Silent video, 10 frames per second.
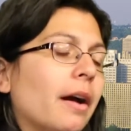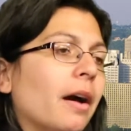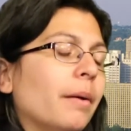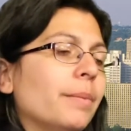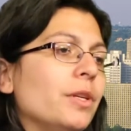
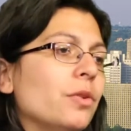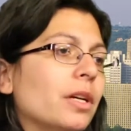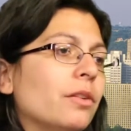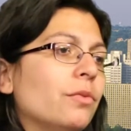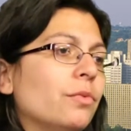you
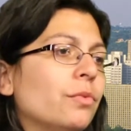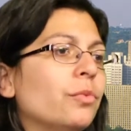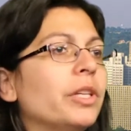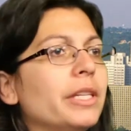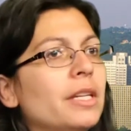can
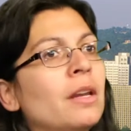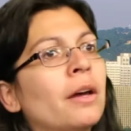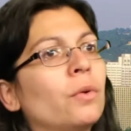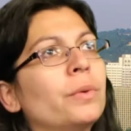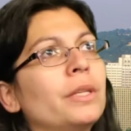really
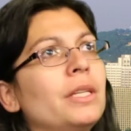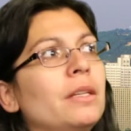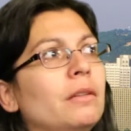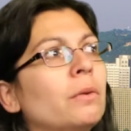not only,